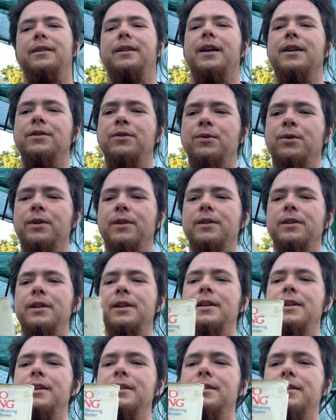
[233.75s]
as you can
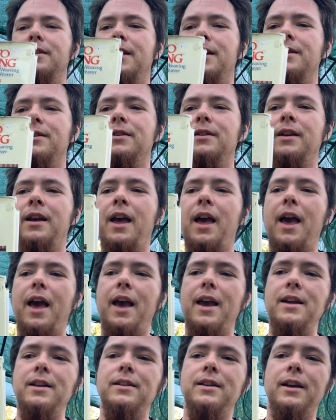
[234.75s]
see, it says,
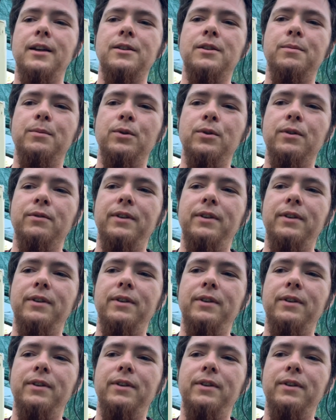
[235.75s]
a textbook